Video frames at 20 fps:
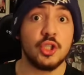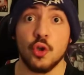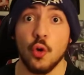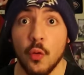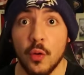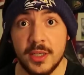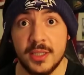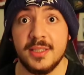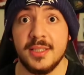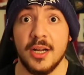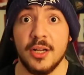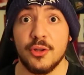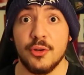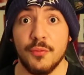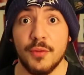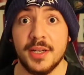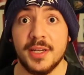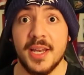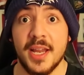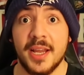stories sounded
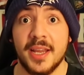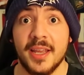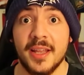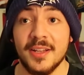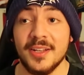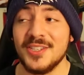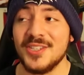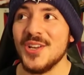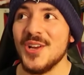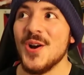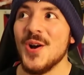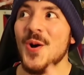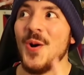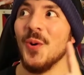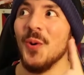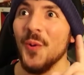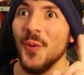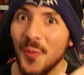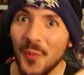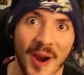ridiculous,
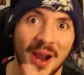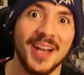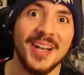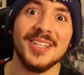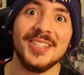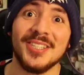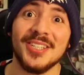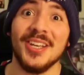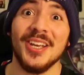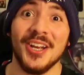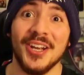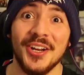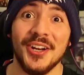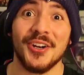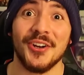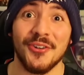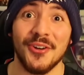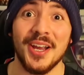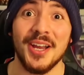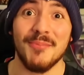wait until you hear
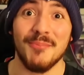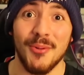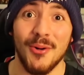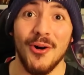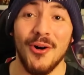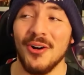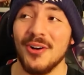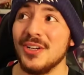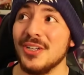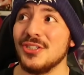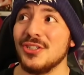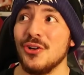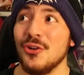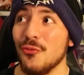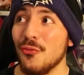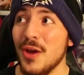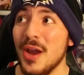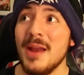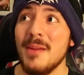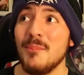Green Ball. Because
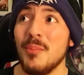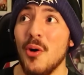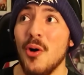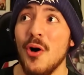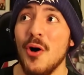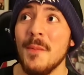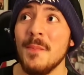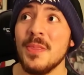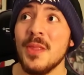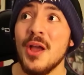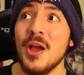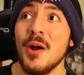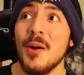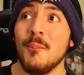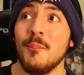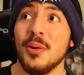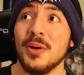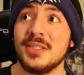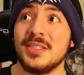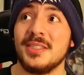Green Ball
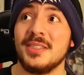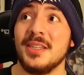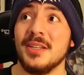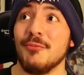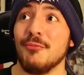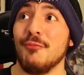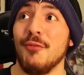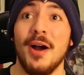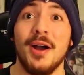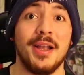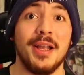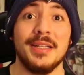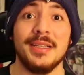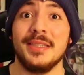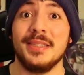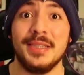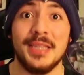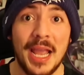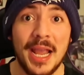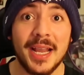puts the
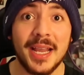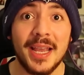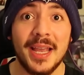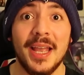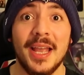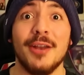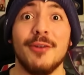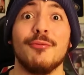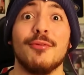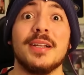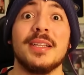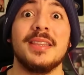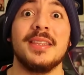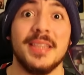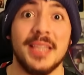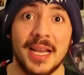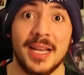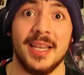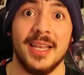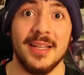fucking dick in
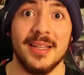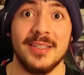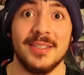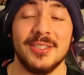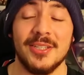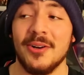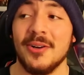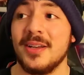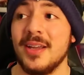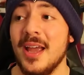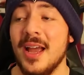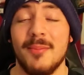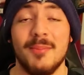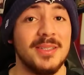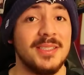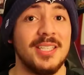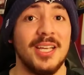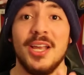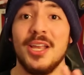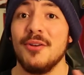ridiculous. Okay, I'm
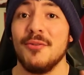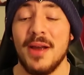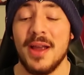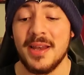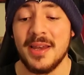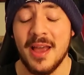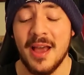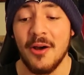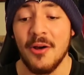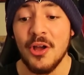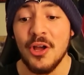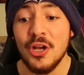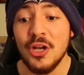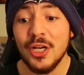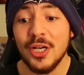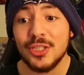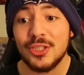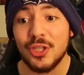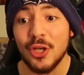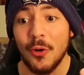going to tell you right now.
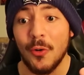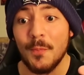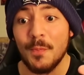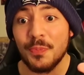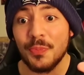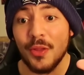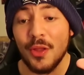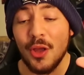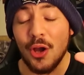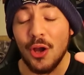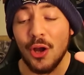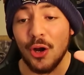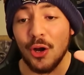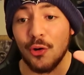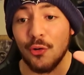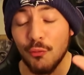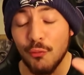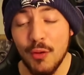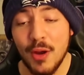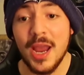So,
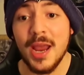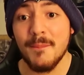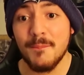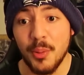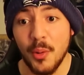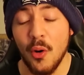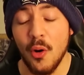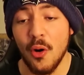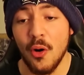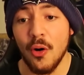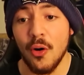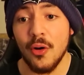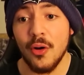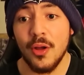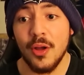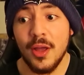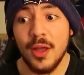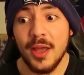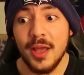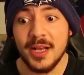Green Ball
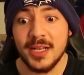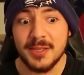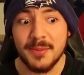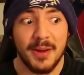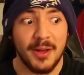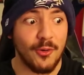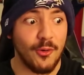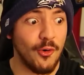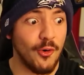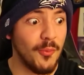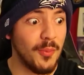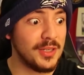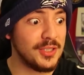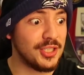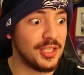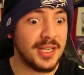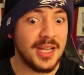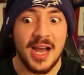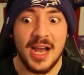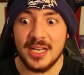is about a whole bunch
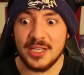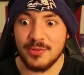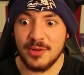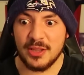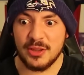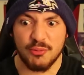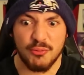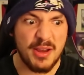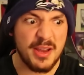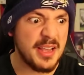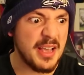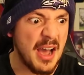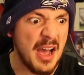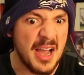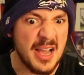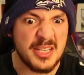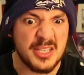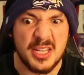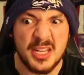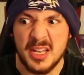of guys, right? 3
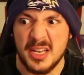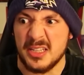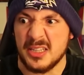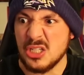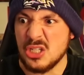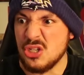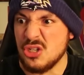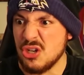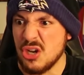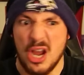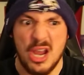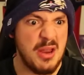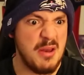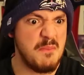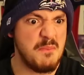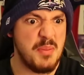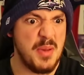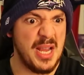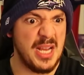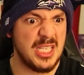guys. They got like this
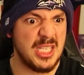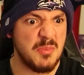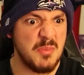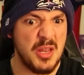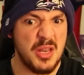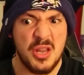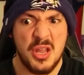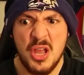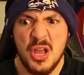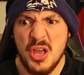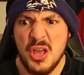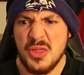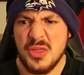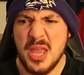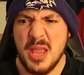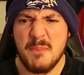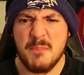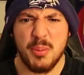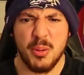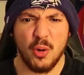giant basement.
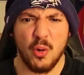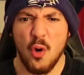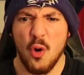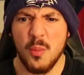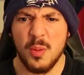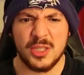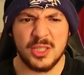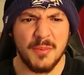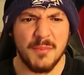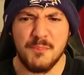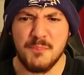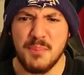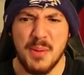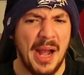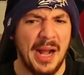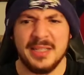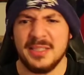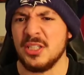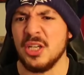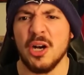They put a whole bunch of
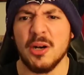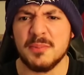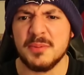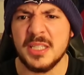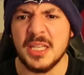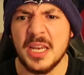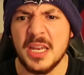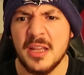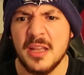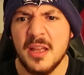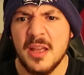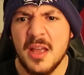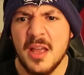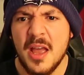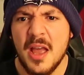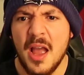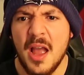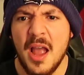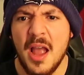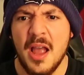bathtubs in it.
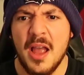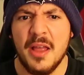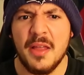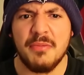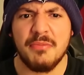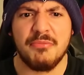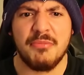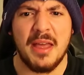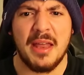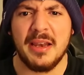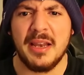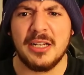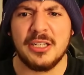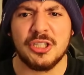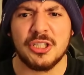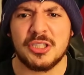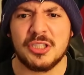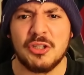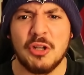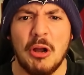And then they
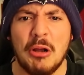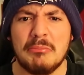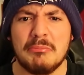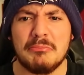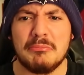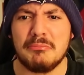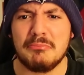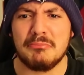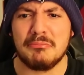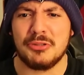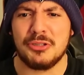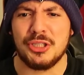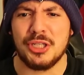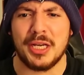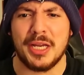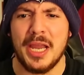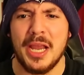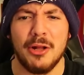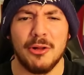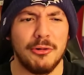just start
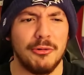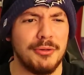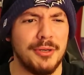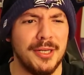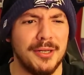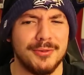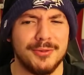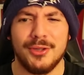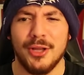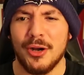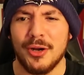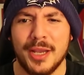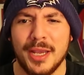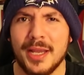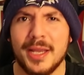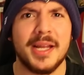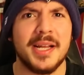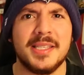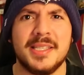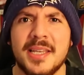Shaquille O'Neal dunking
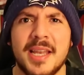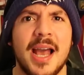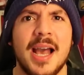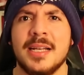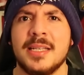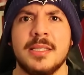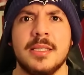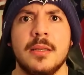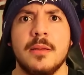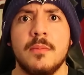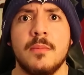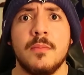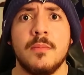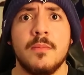kids in acid.